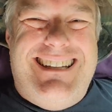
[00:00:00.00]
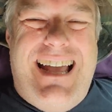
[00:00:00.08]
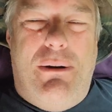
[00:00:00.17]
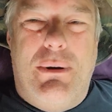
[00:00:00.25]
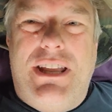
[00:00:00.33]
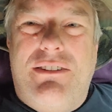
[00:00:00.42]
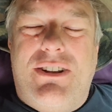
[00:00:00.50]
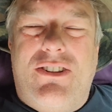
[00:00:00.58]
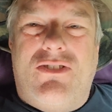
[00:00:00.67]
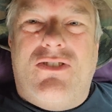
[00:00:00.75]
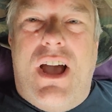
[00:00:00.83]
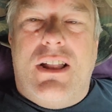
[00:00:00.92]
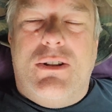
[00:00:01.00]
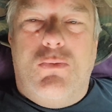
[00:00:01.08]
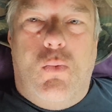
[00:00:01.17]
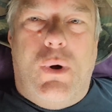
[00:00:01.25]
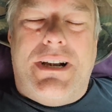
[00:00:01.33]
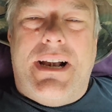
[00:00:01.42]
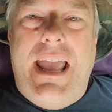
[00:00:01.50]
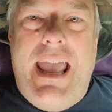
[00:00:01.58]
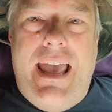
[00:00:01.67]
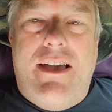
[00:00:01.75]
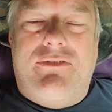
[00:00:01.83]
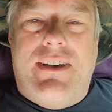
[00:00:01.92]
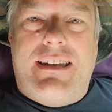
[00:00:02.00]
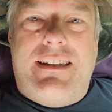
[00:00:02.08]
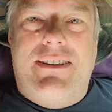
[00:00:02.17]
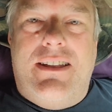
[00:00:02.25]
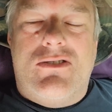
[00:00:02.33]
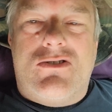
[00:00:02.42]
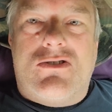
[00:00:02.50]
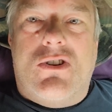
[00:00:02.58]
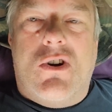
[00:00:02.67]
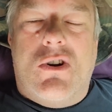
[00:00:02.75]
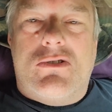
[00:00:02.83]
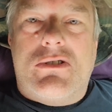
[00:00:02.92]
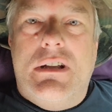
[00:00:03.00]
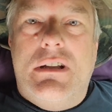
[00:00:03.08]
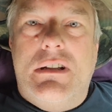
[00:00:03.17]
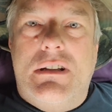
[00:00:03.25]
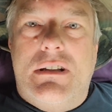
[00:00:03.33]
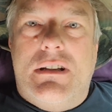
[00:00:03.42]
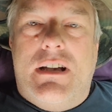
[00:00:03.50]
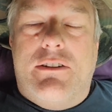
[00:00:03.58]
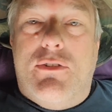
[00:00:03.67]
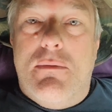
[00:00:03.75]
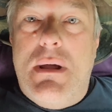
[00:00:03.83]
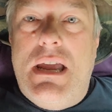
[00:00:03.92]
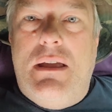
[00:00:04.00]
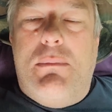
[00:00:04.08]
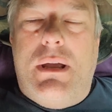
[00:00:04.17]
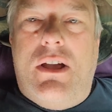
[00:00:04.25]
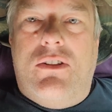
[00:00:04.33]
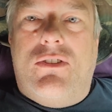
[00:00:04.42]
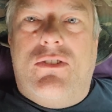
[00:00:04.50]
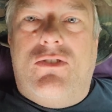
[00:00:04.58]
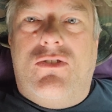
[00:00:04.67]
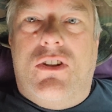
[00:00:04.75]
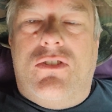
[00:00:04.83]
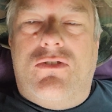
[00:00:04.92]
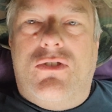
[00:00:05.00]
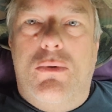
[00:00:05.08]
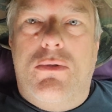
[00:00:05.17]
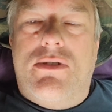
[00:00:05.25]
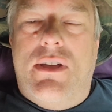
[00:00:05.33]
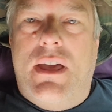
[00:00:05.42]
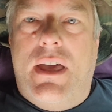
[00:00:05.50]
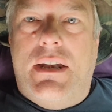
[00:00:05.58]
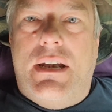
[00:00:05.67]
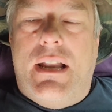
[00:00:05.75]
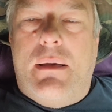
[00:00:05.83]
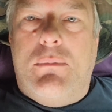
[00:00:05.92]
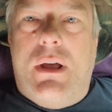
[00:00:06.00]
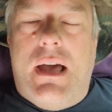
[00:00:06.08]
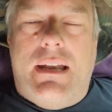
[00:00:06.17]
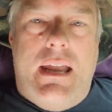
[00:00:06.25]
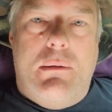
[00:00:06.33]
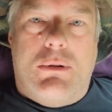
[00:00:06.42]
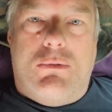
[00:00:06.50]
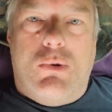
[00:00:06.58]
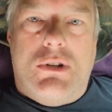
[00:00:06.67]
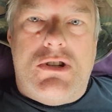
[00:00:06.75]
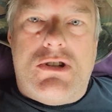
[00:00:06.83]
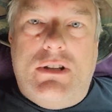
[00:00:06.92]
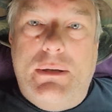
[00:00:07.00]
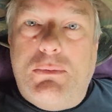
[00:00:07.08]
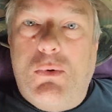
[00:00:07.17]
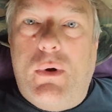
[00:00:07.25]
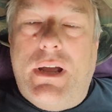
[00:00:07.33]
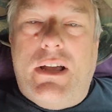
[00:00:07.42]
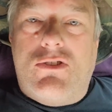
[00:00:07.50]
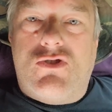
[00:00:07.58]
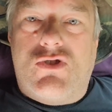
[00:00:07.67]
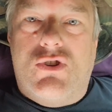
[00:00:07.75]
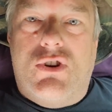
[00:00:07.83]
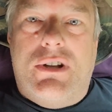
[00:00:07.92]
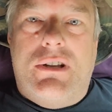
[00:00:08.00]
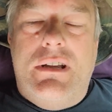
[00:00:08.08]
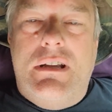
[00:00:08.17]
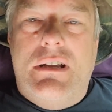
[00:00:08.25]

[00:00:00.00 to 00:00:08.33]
I would give it a solid one and a half out of 10 stars. Uh, for me because it's just too thin and I'm not able to really sleep the way I should.